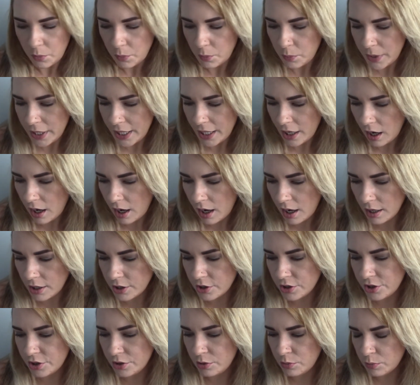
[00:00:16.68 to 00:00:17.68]
we are
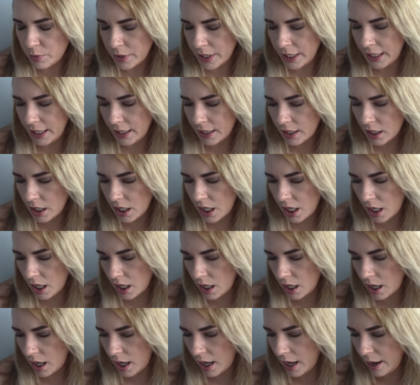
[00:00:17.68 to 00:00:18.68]
doing
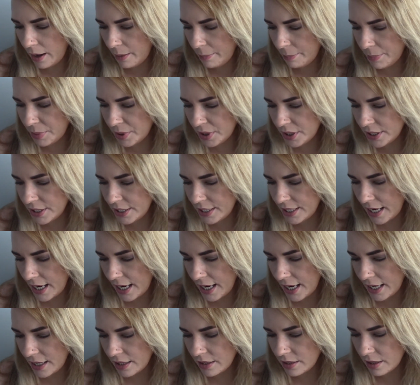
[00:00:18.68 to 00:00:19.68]

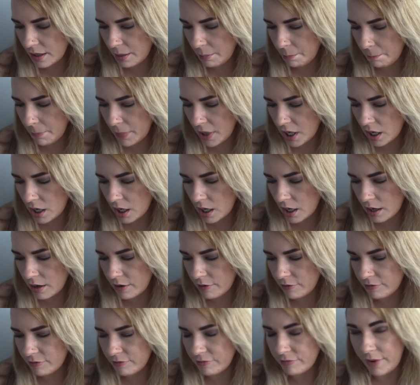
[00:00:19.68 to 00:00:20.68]
update
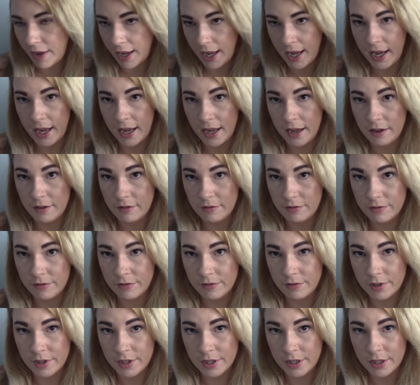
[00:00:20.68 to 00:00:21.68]
number 5
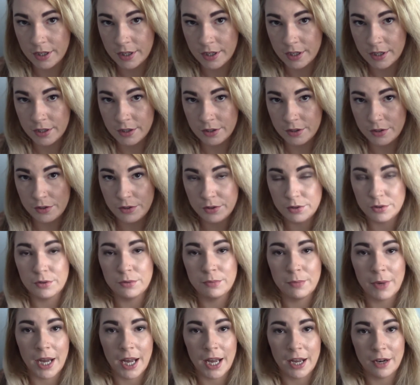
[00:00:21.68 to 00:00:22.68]
to
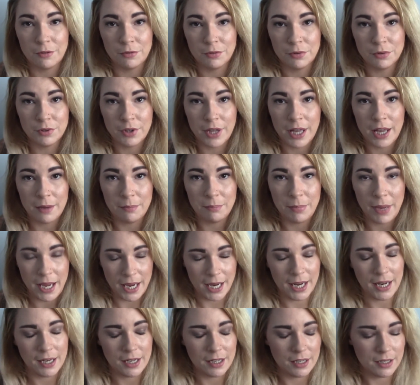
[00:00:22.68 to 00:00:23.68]
my Roulette
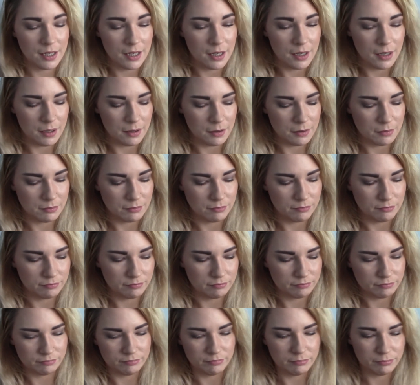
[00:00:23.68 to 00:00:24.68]
Pan
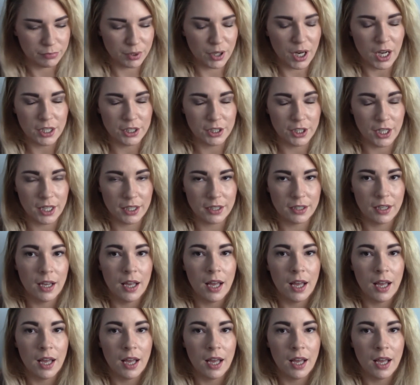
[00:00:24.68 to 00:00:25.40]
project.